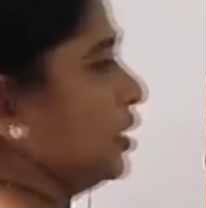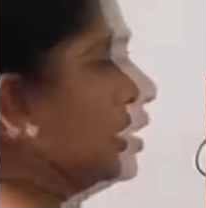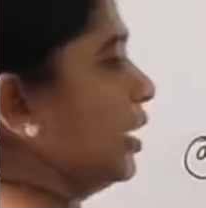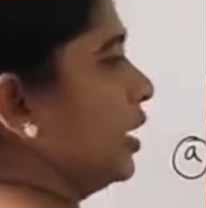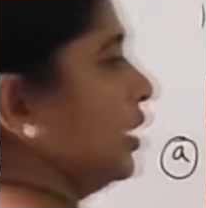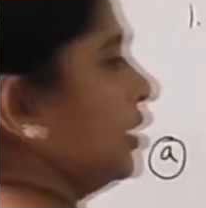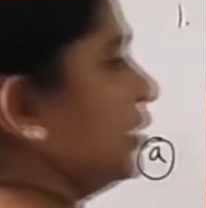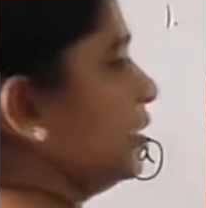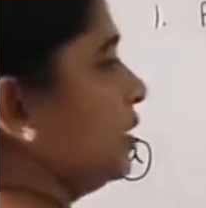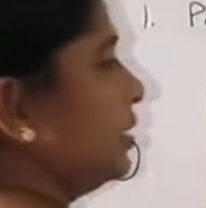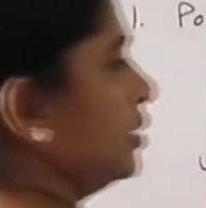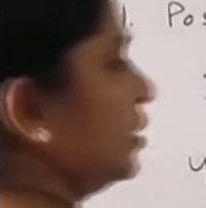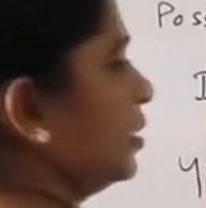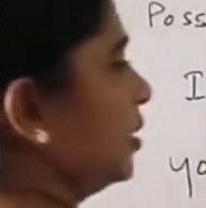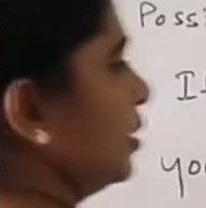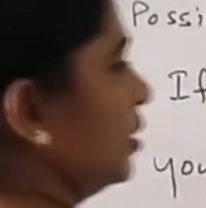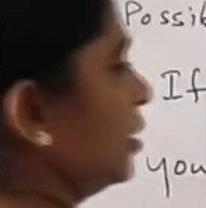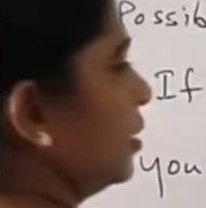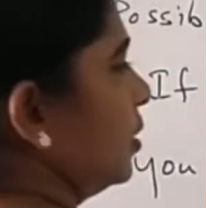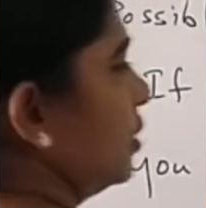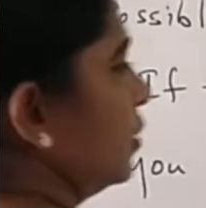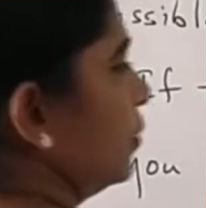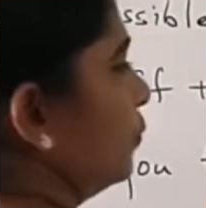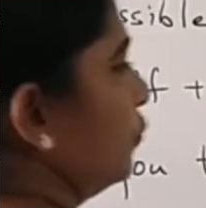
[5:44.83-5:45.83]
And here,
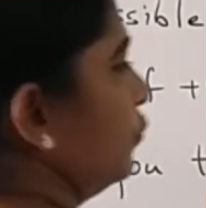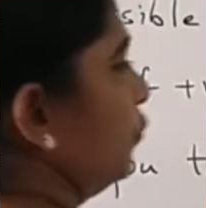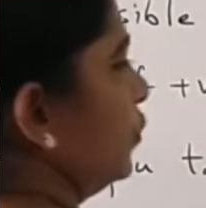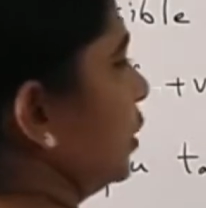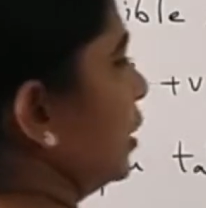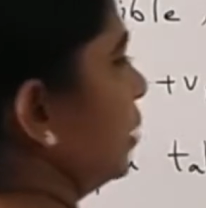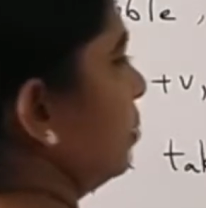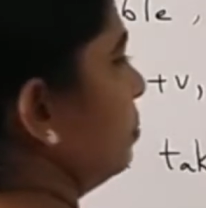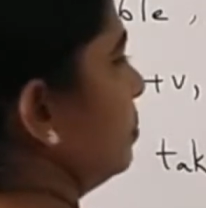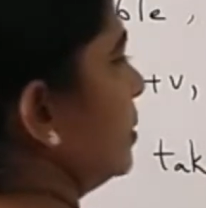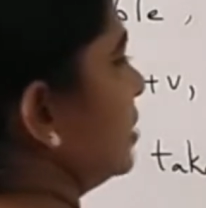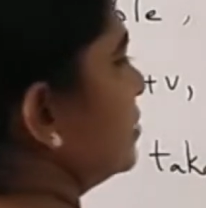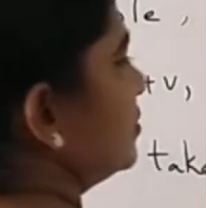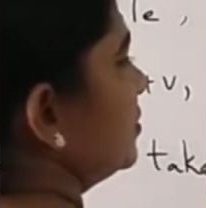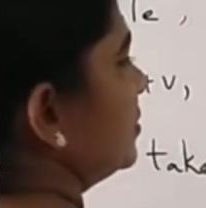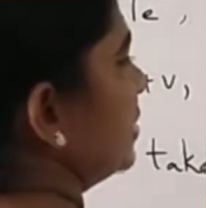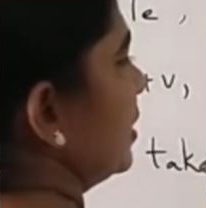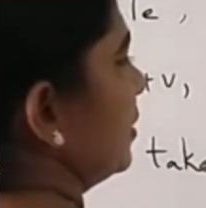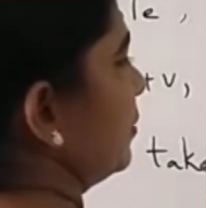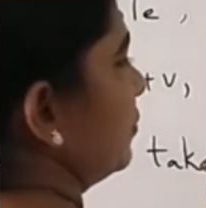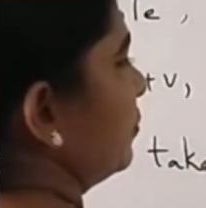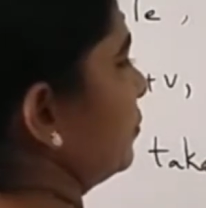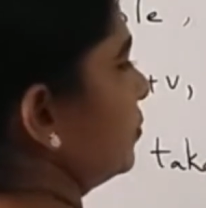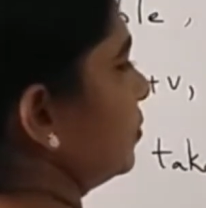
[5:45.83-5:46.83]
will be
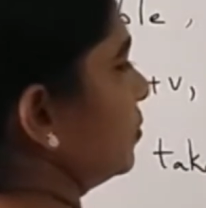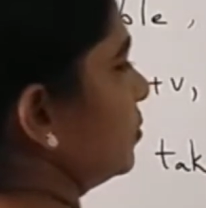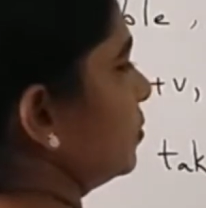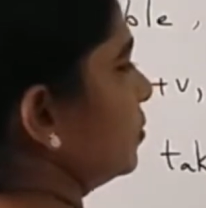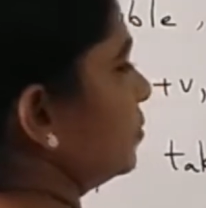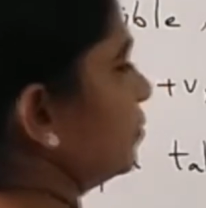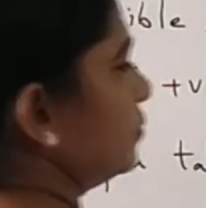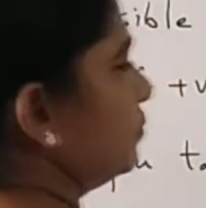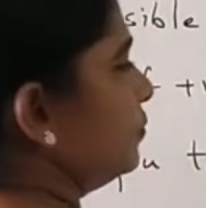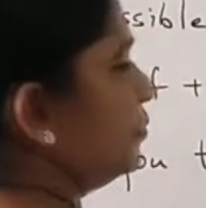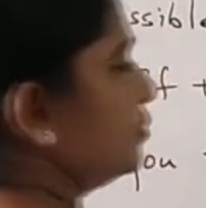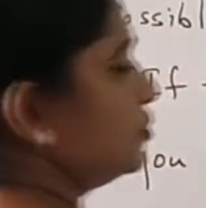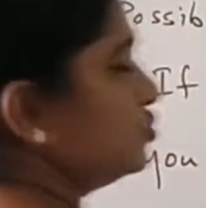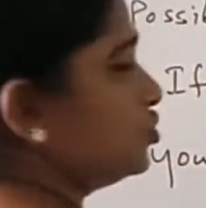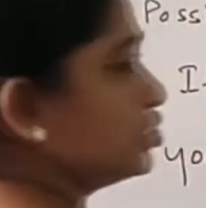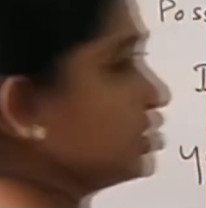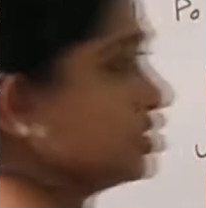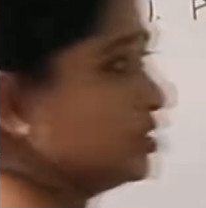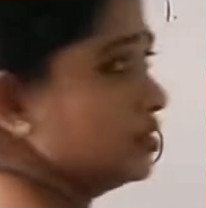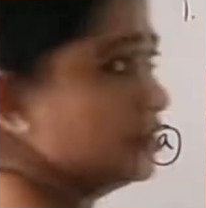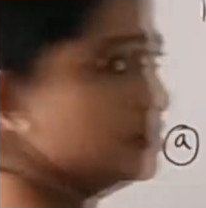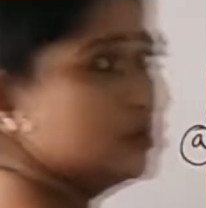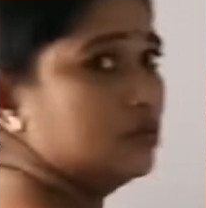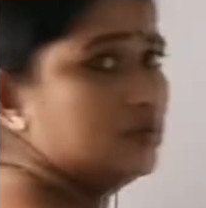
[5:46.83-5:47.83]
safe,
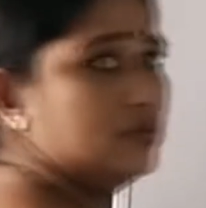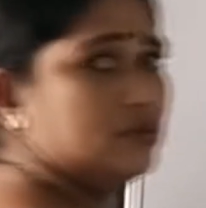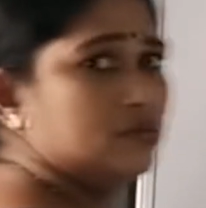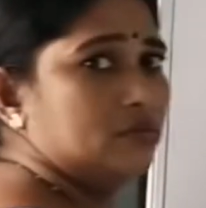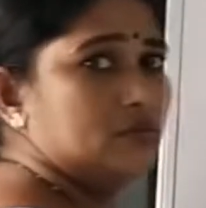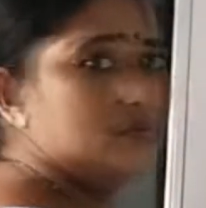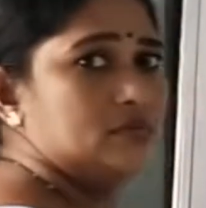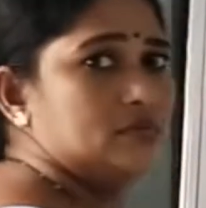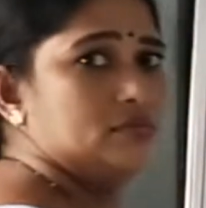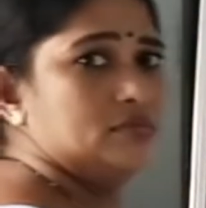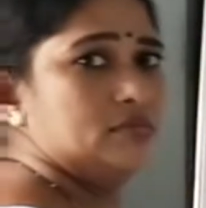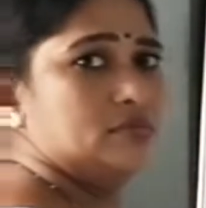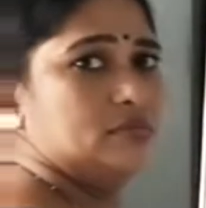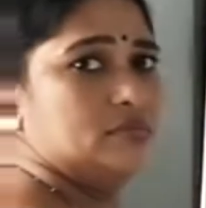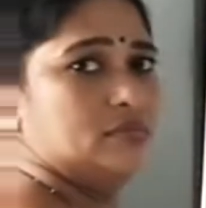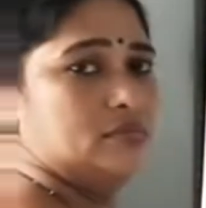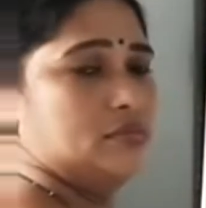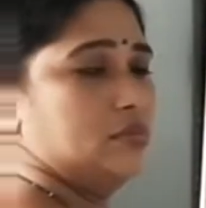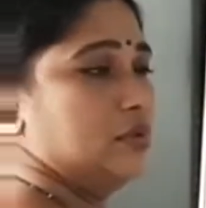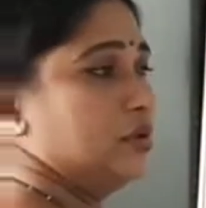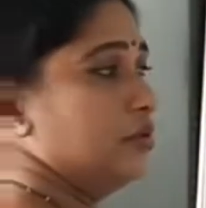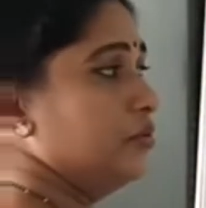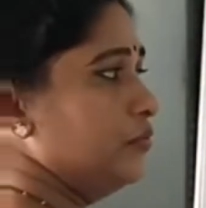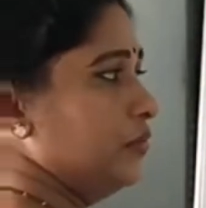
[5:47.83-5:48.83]
future,
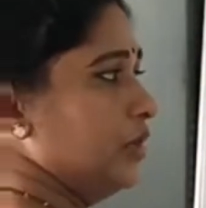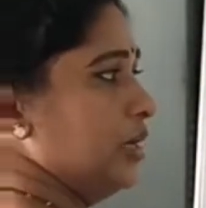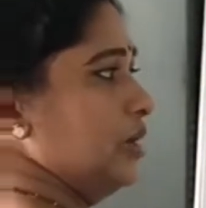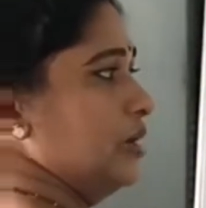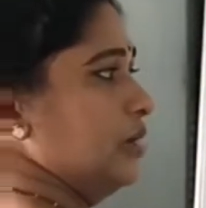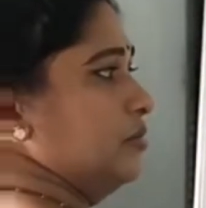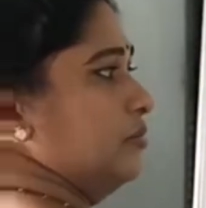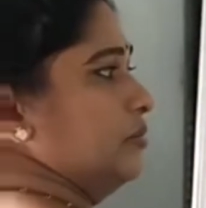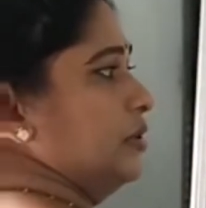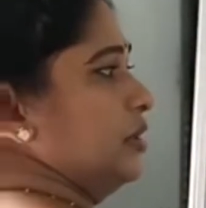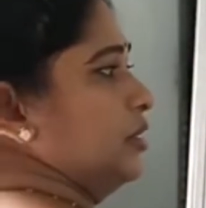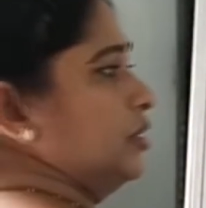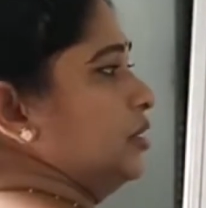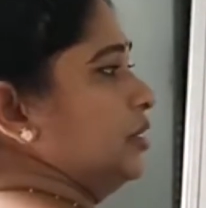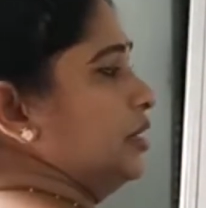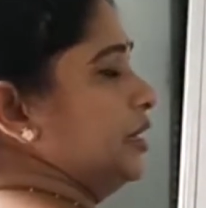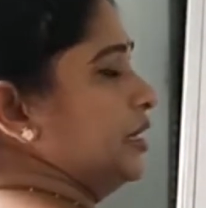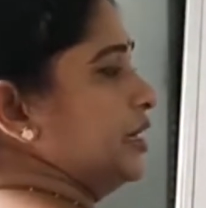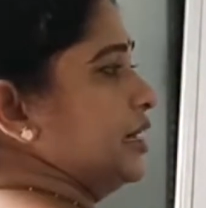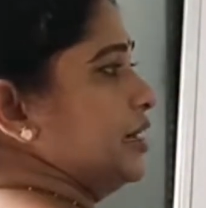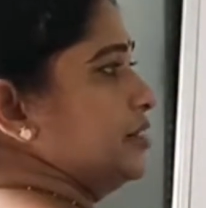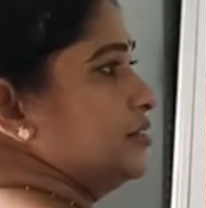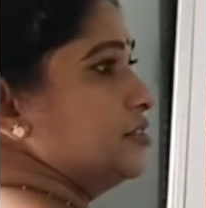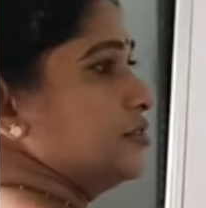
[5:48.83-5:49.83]
will
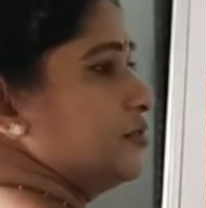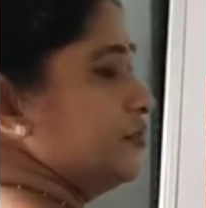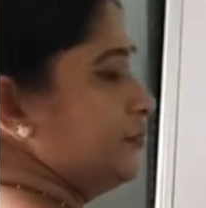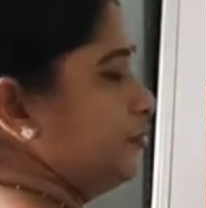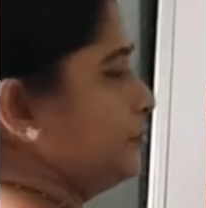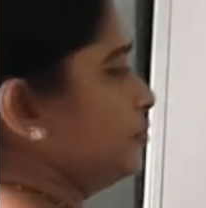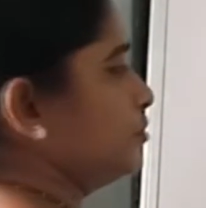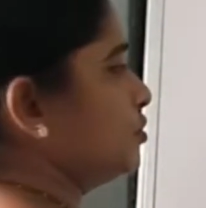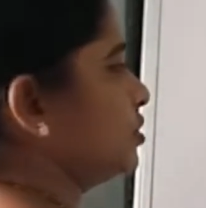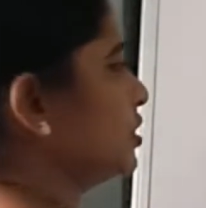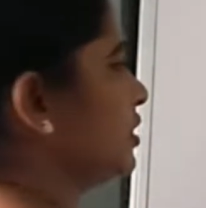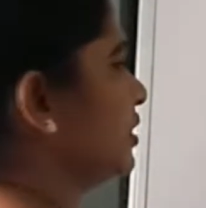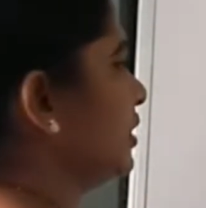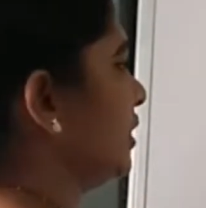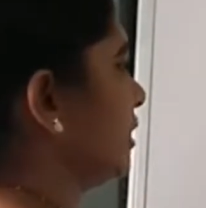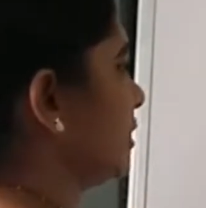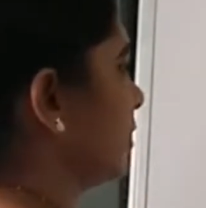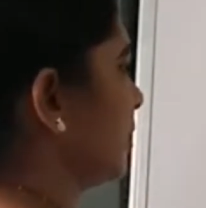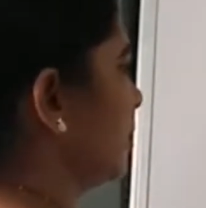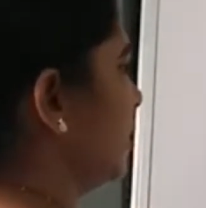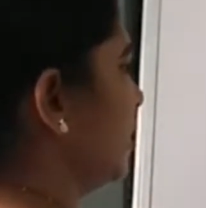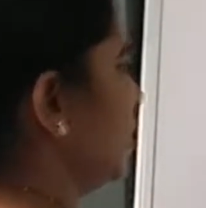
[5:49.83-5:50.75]
indicates future there.